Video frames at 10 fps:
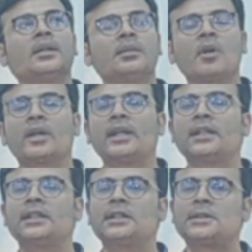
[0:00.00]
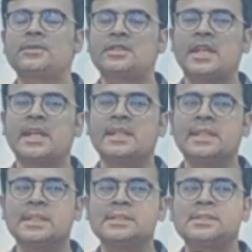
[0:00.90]
Democratic leadership style
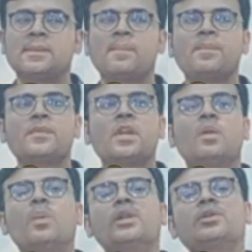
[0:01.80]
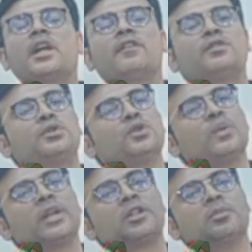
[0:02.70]
is when you have
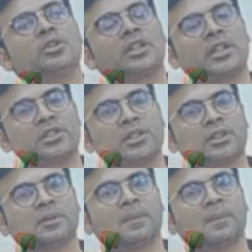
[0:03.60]
two-way communication